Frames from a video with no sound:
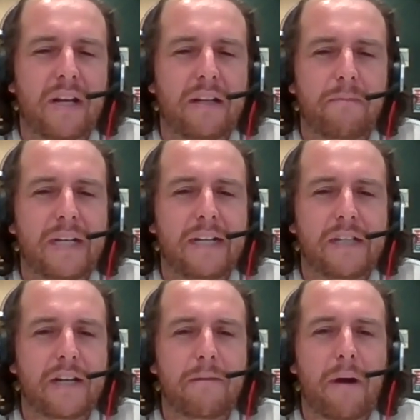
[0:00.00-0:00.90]
Middle
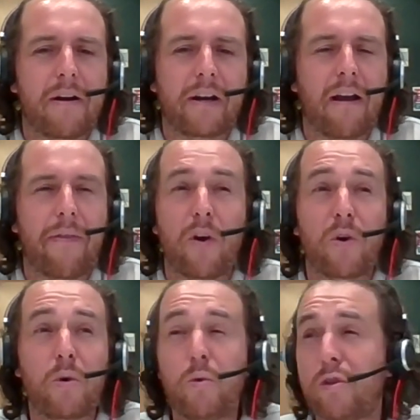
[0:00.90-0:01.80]
Eastern America, and the
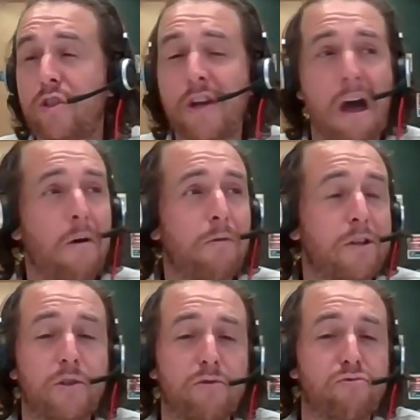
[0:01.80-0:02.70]
whole town had
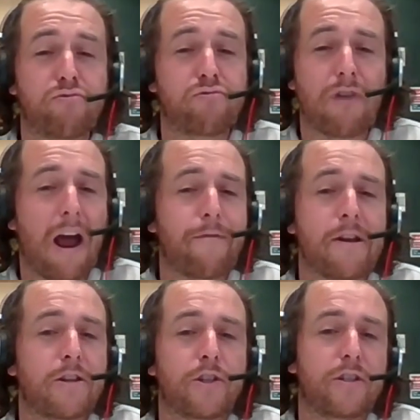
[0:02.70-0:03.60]
just
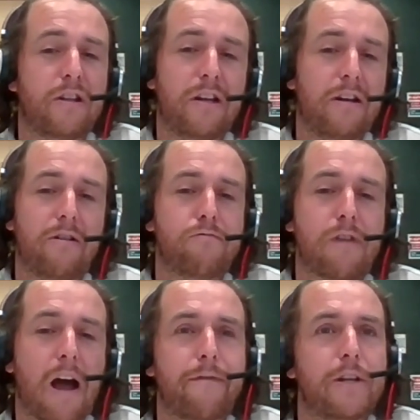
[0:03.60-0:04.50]
ravaged
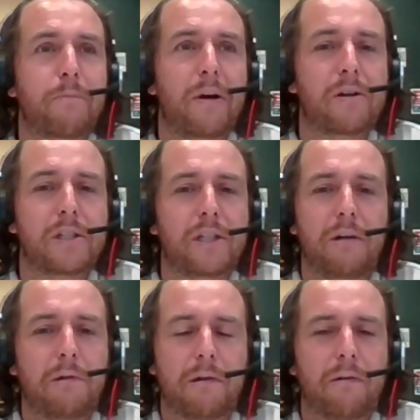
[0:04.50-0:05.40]
by
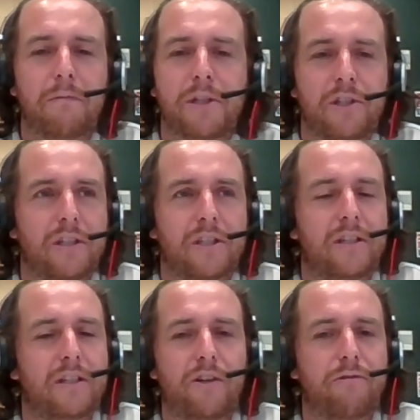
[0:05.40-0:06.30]
oxycodone. It was just
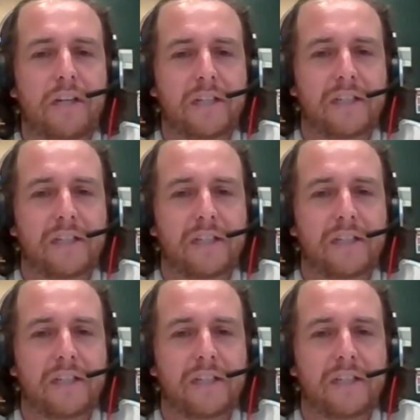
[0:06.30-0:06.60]
crazy